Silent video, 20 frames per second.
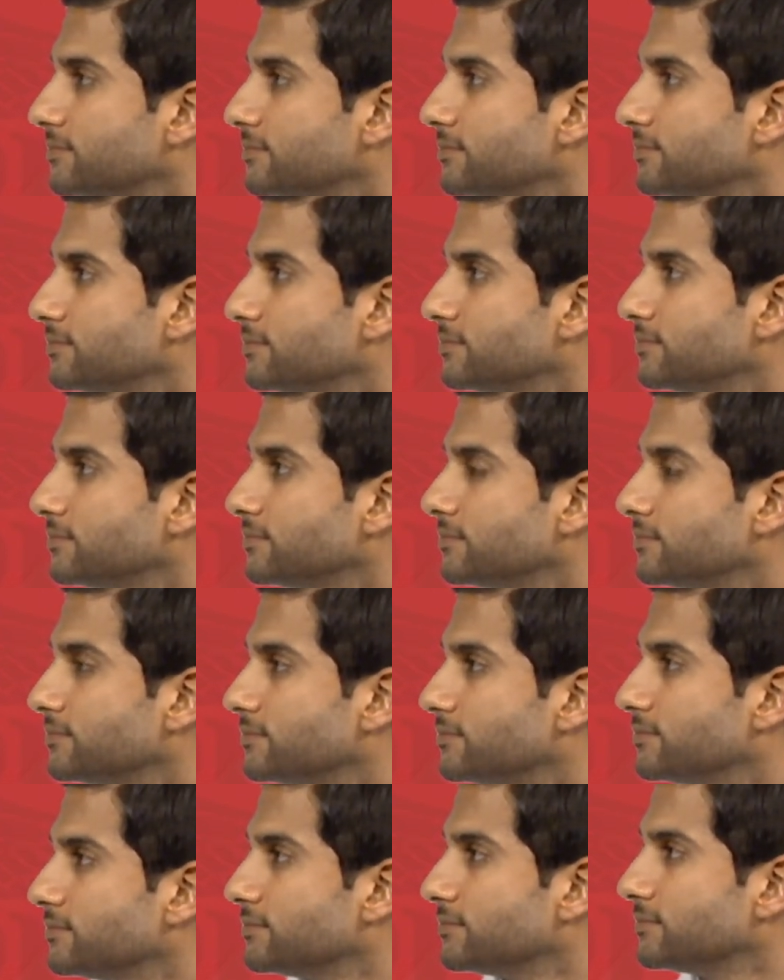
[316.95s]

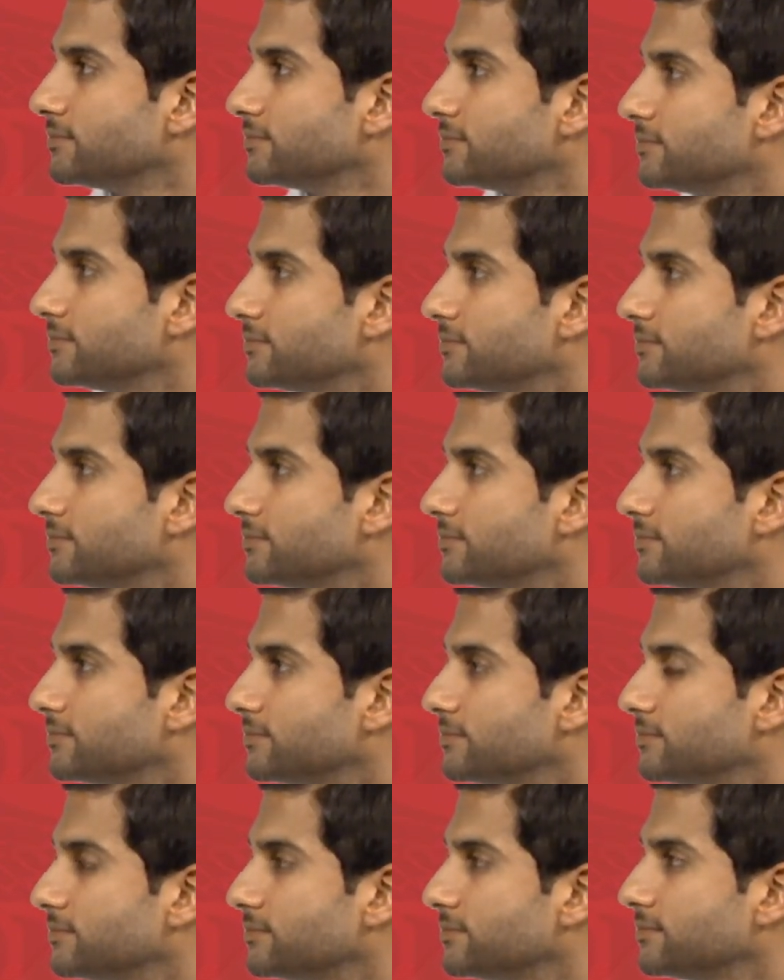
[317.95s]

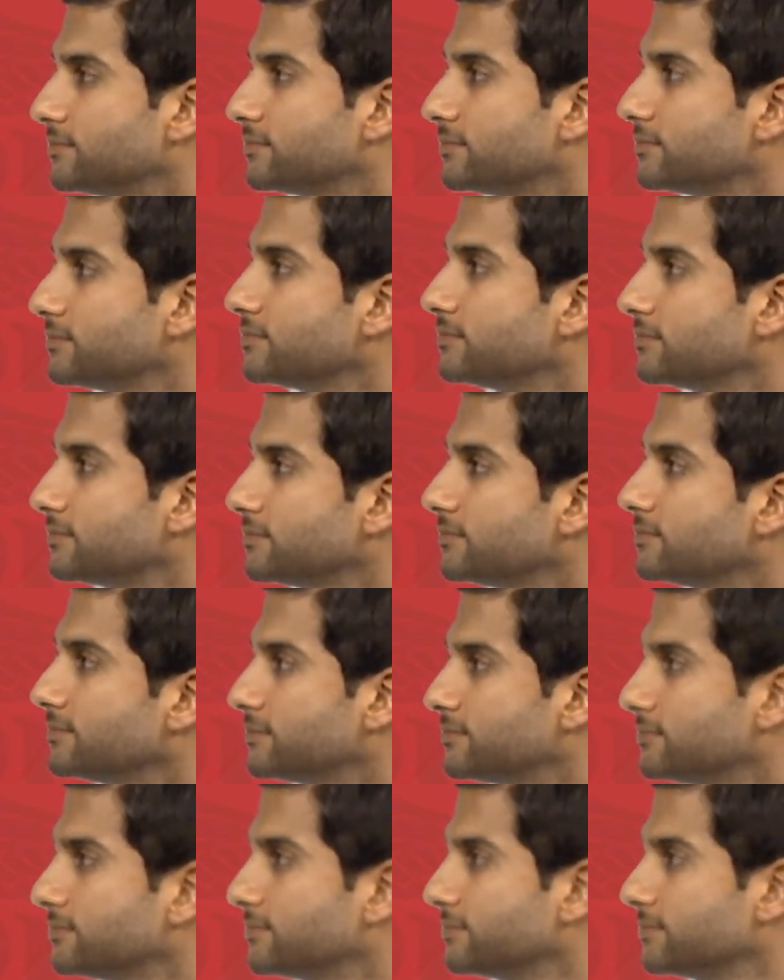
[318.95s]

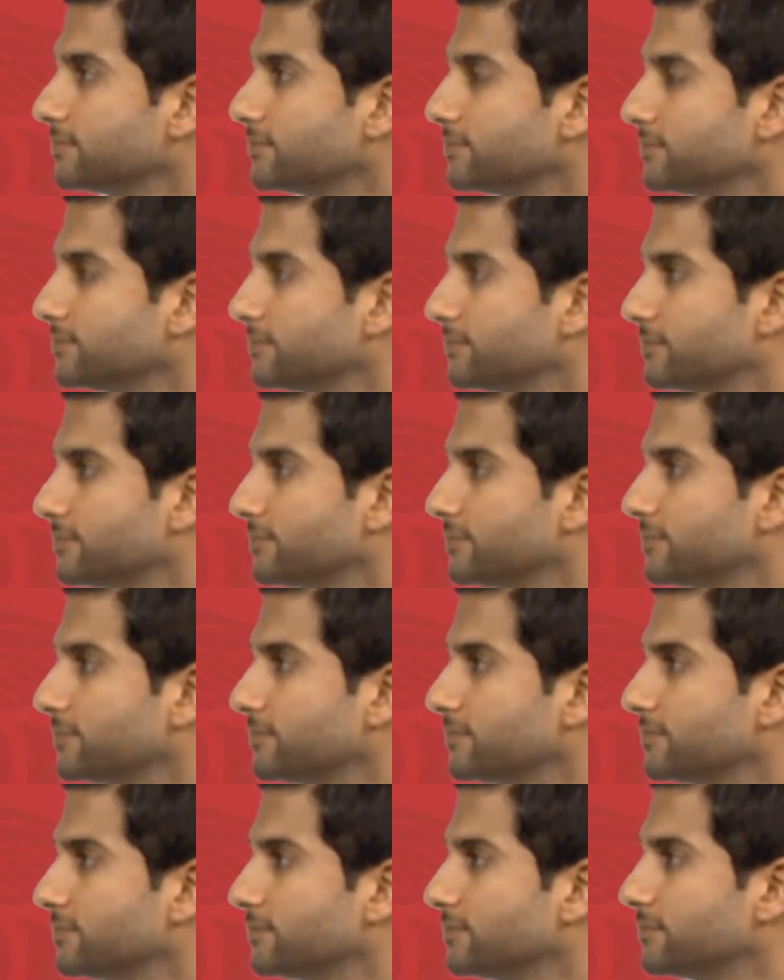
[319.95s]

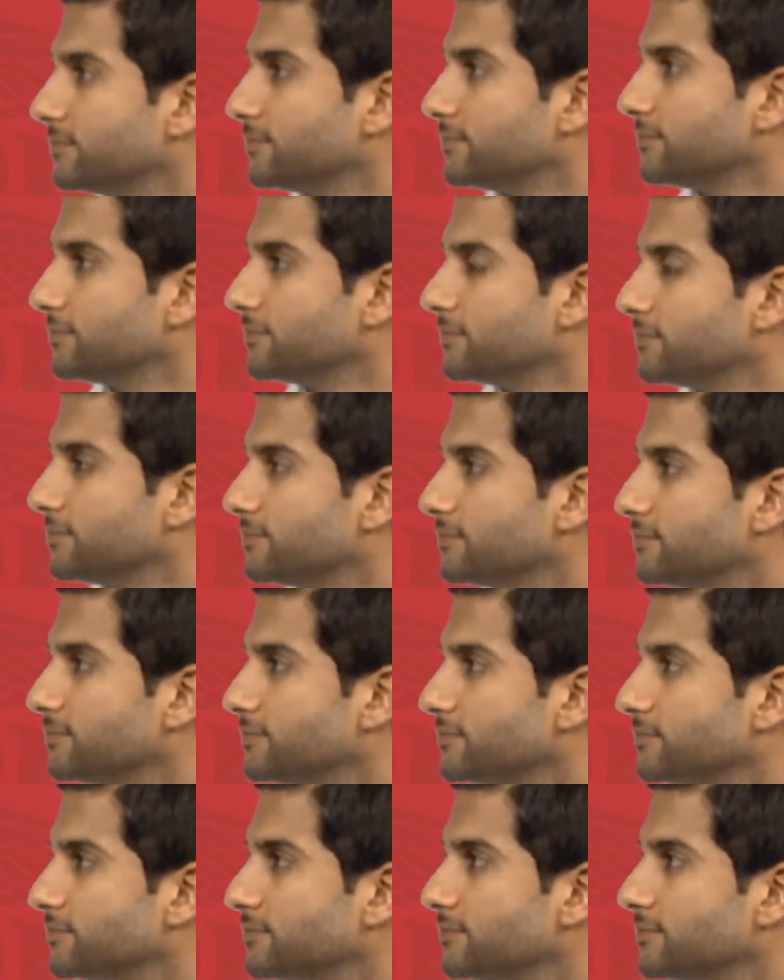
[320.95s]

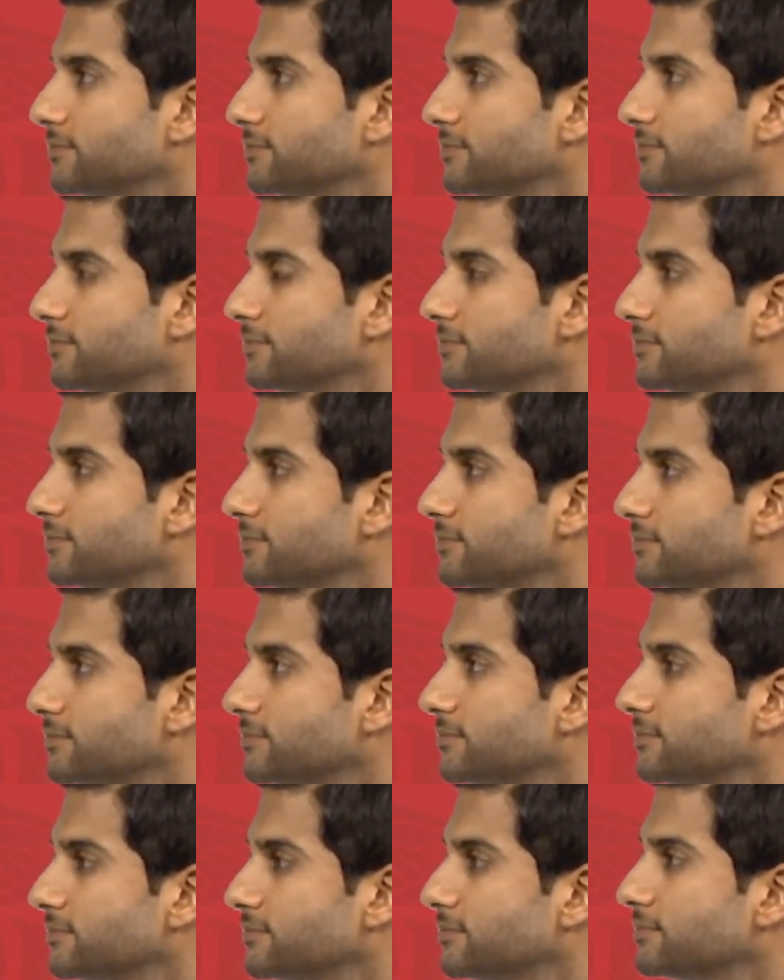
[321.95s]

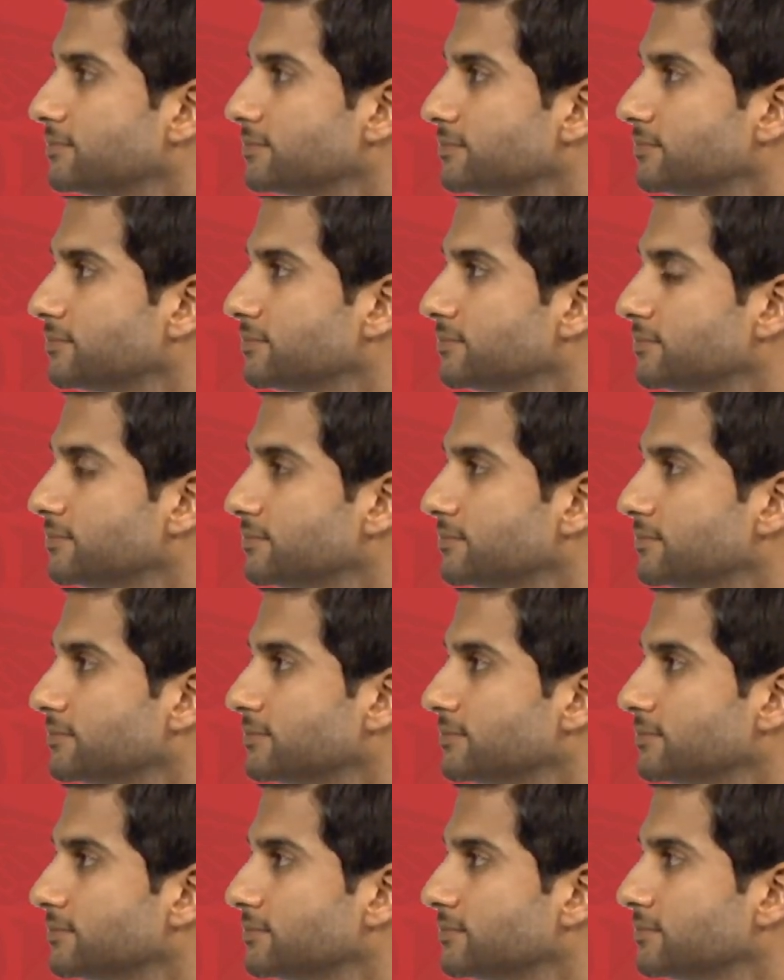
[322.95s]

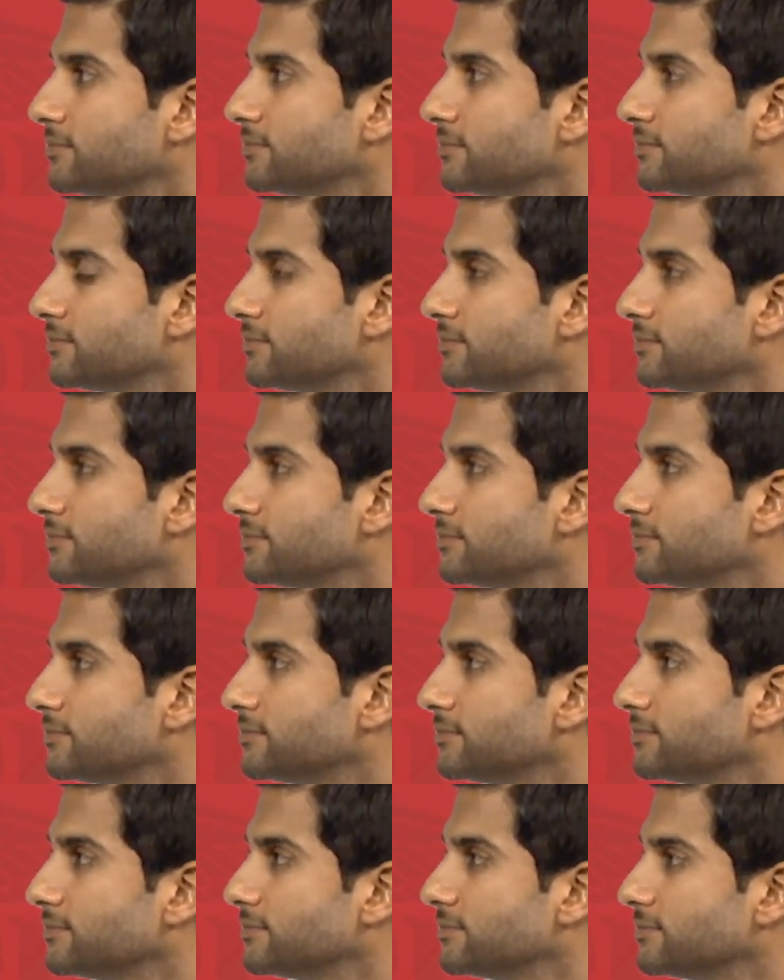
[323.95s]
[no speech]